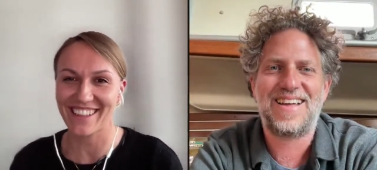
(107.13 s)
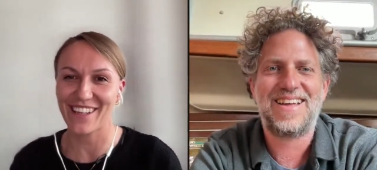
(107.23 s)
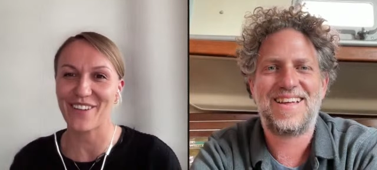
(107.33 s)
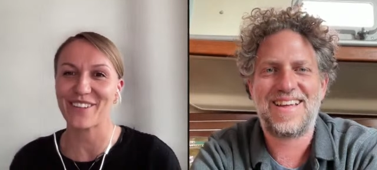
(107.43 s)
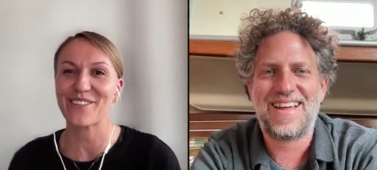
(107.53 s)

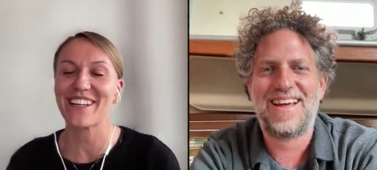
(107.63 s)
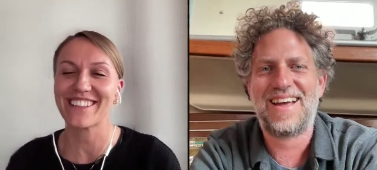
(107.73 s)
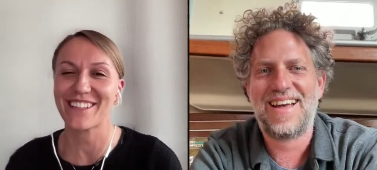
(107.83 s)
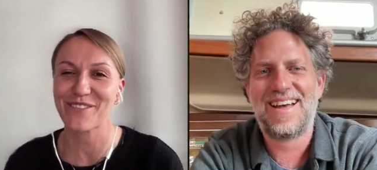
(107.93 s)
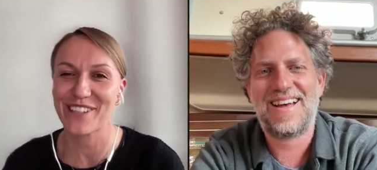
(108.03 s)
Speaker 1: the only
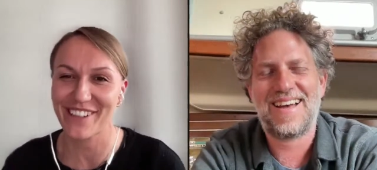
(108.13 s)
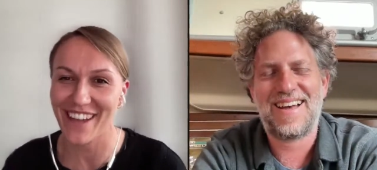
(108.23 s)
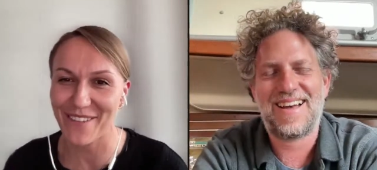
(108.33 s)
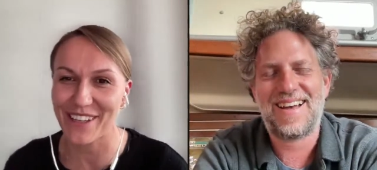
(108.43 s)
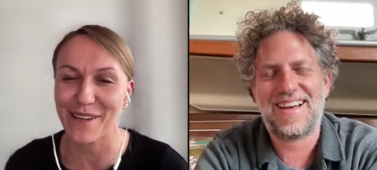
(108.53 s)
one that we were
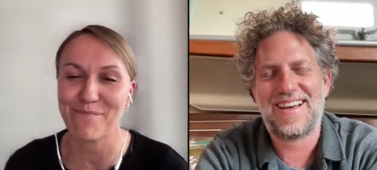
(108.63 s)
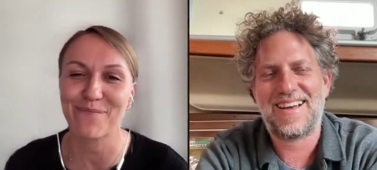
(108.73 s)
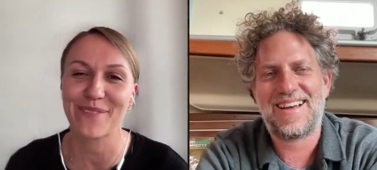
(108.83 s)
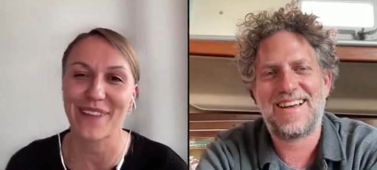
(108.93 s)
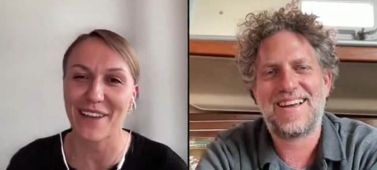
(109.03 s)
having a
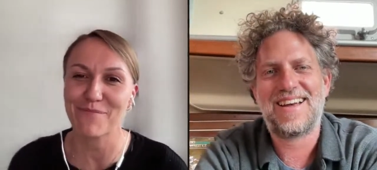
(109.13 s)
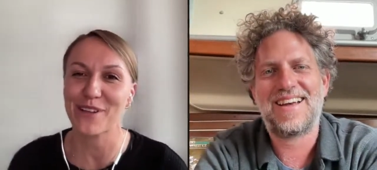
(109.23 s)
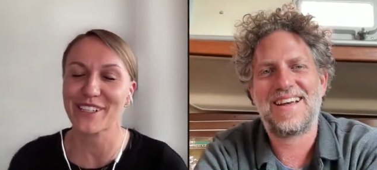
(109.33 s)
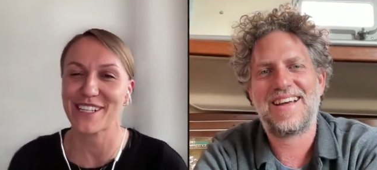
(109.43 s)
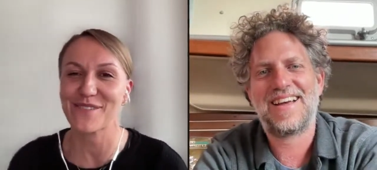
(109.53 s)
live
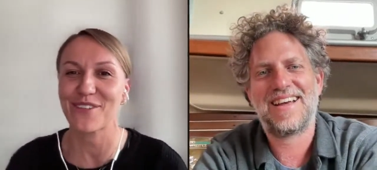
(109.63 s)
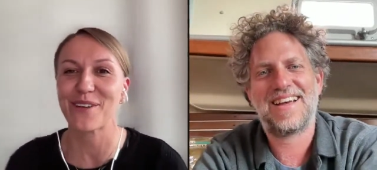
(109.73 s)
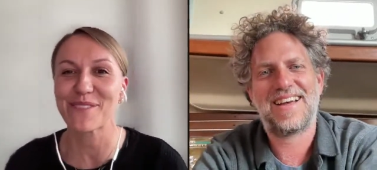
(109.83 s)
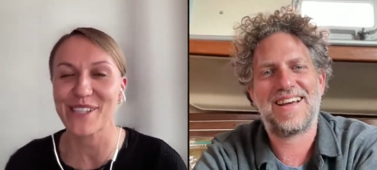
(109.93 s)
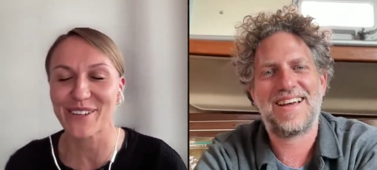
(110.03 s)
podcast
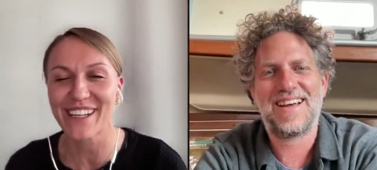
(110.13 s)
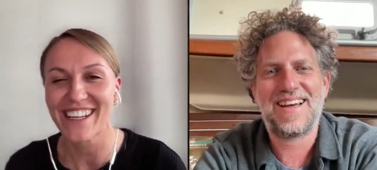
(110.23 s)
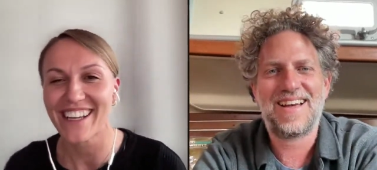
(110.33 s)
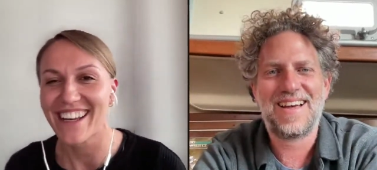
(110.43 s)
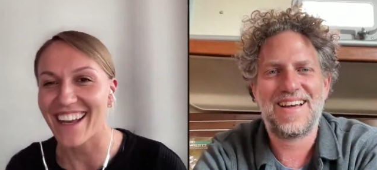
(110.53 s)
from. So,
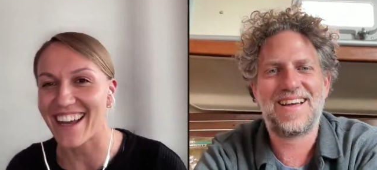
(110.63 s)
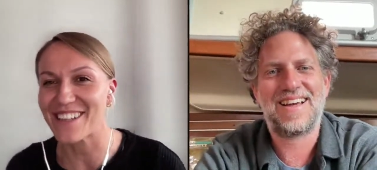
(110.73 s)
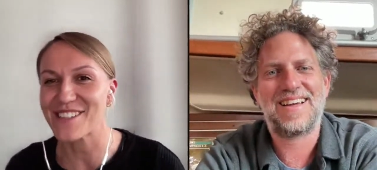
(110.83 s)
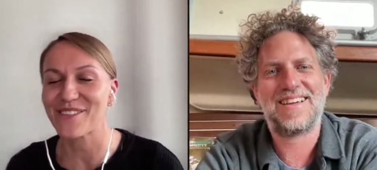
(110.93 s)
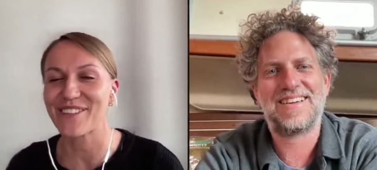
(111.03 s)

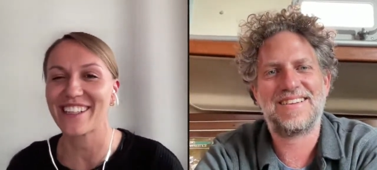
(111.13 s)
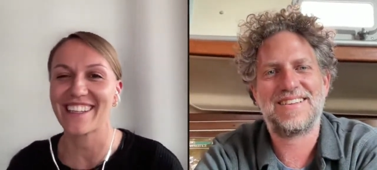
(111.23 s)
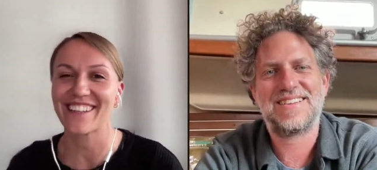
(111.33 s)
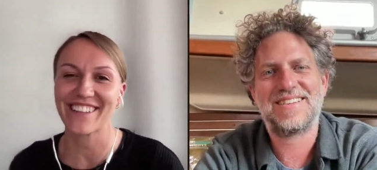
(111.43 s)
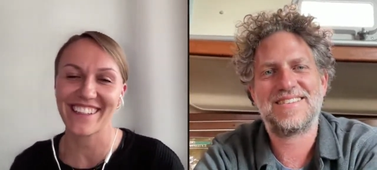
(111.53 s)
uh, so
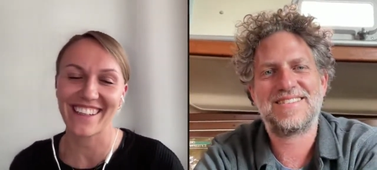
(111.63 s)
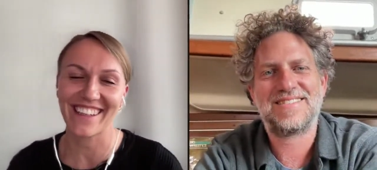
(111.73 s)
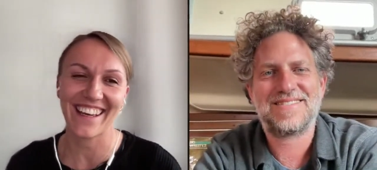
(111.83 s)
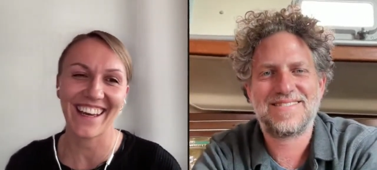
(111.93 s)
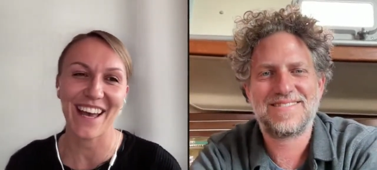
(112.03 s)
really,
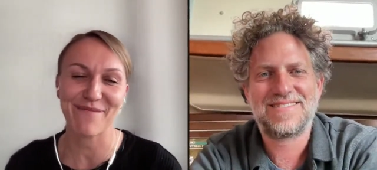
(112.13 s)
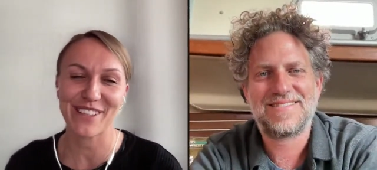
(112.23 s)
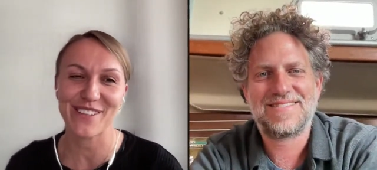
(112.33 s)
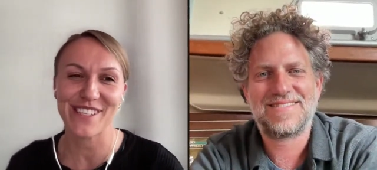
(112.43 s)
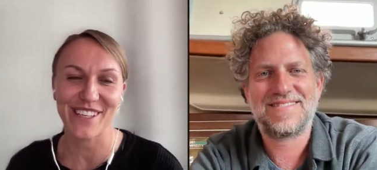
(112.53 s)
really uh,
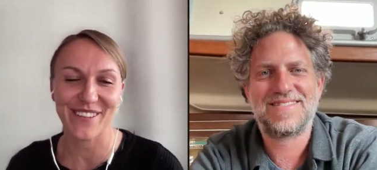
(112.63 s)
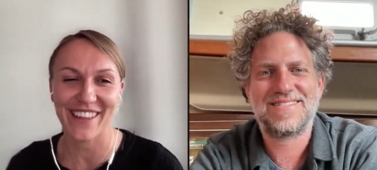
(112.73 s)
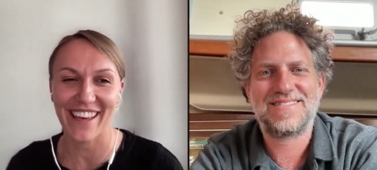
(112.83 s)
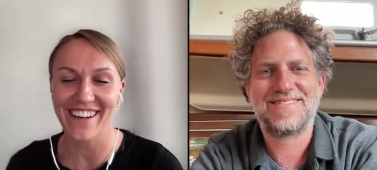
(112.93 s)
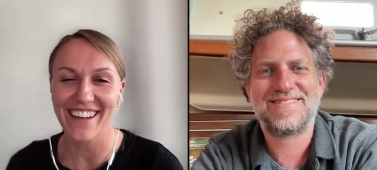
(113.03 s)
happy to see you
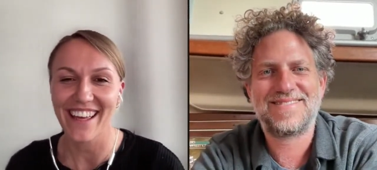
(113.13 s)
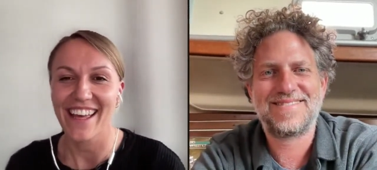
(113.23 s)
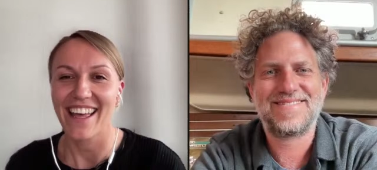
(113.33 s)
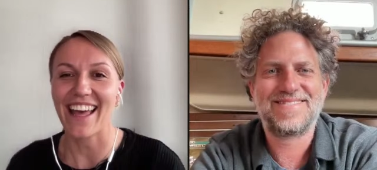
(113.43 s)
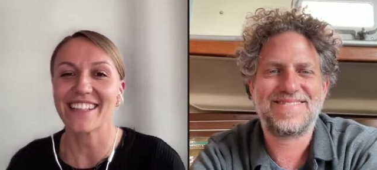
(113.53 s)
there.
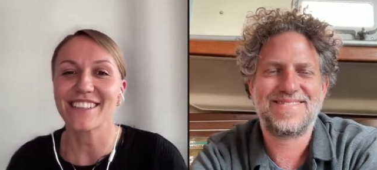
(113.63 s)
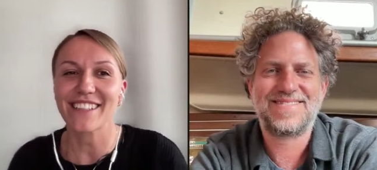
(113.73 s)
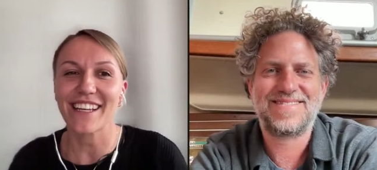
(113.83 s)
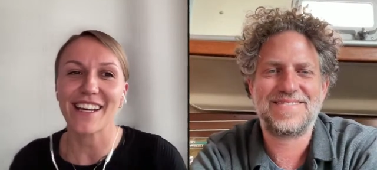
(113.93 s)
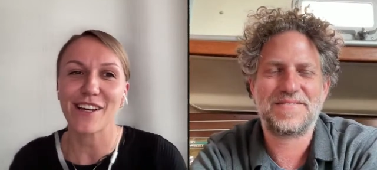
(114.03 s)
And
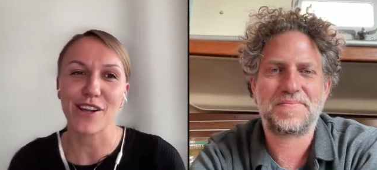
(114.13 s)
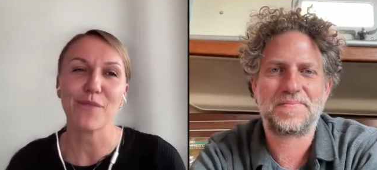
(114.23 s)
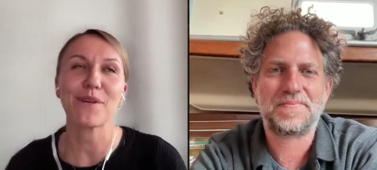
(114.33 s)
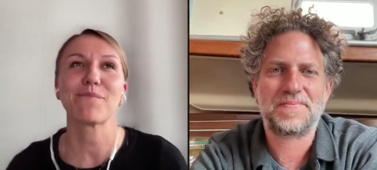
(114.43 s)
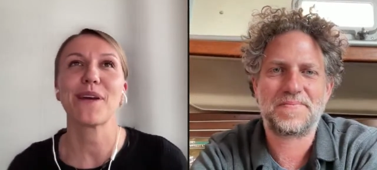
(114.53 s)
uh,
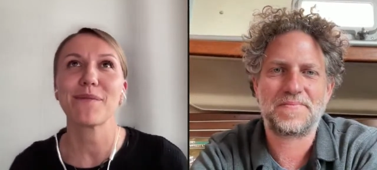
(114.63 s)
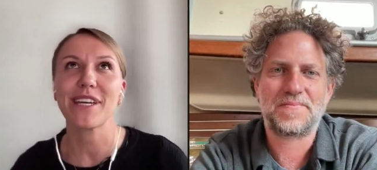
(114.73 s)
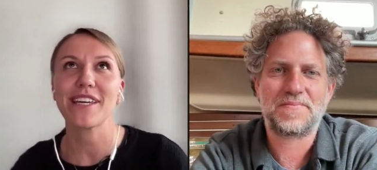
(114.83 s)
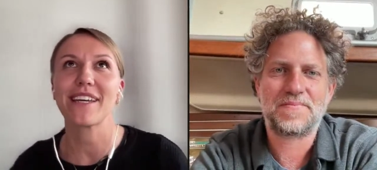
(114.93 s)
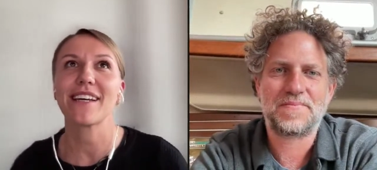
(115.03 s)
Robin,
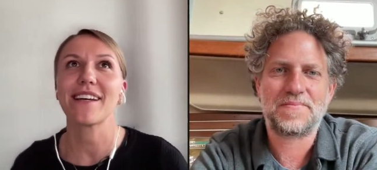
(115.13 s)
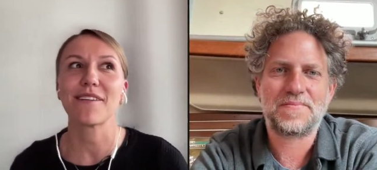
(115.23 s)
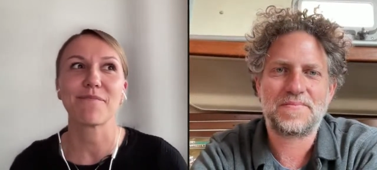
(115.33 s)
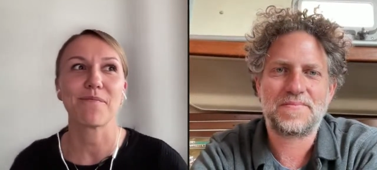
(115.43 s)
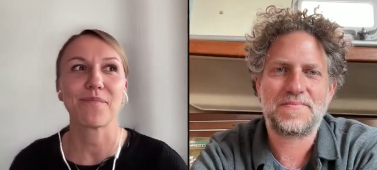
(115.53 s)
maybe
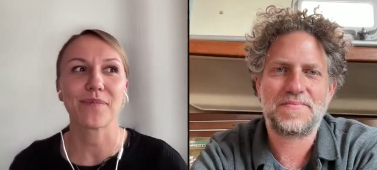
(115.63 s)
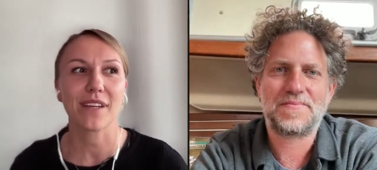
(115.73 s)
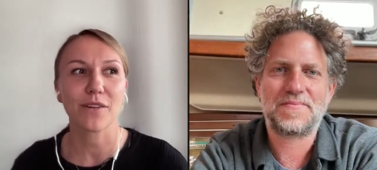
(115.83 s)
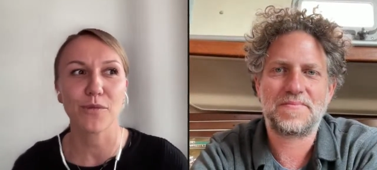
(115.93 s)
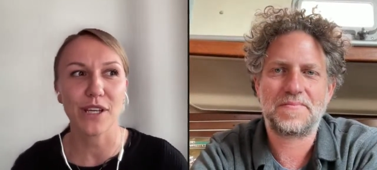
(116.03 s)
um,
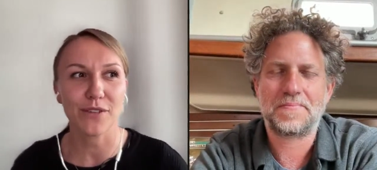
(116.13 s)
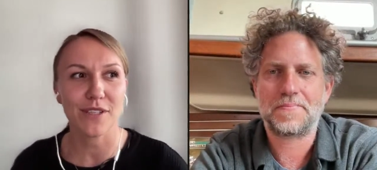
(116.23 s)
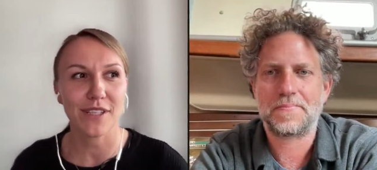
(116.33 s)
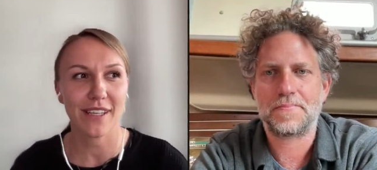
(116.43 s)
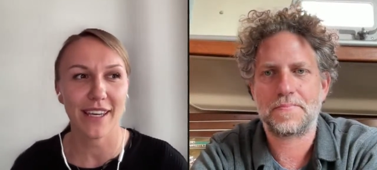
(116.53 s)
we could
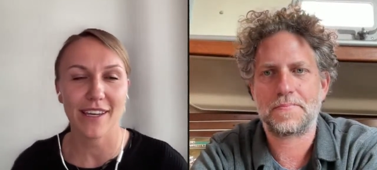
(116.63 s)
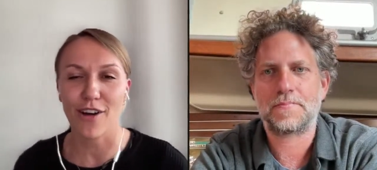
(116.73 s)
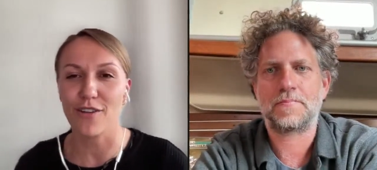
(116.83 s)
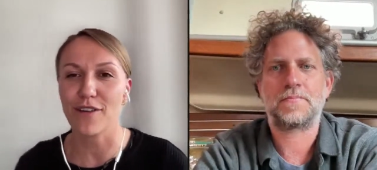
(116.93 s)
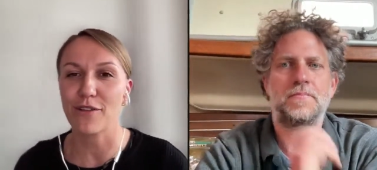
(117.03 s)
kick
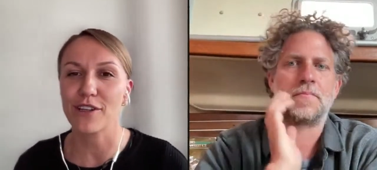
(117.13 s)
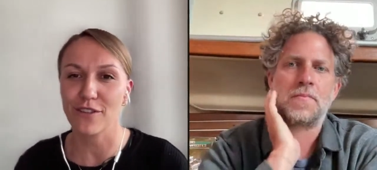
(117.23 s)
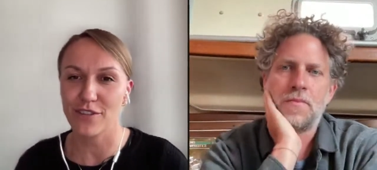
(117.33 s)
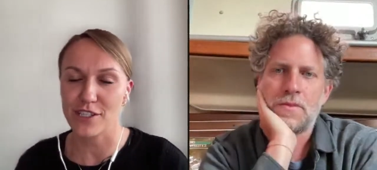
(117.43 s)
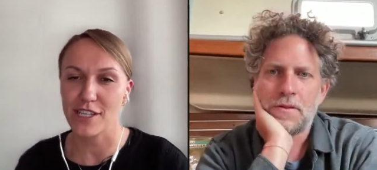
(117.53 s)
off our
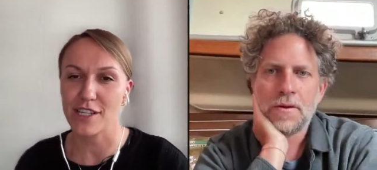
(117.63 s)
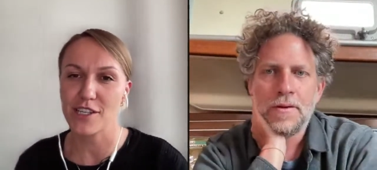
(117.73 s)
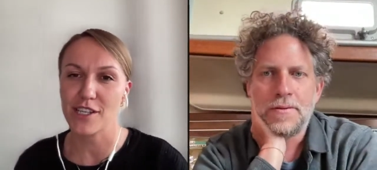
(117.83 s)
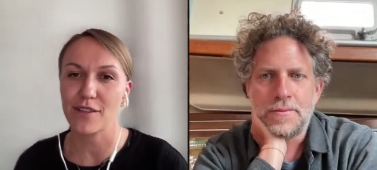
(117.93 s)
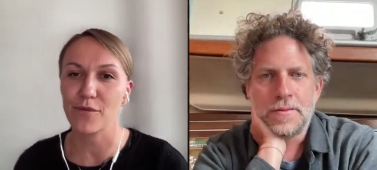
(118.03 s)

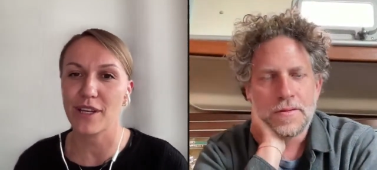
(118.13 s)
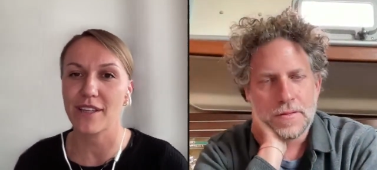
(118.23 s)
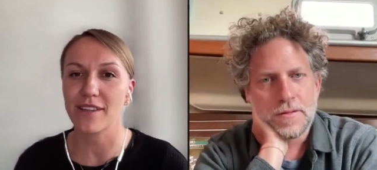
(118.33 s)
conversation with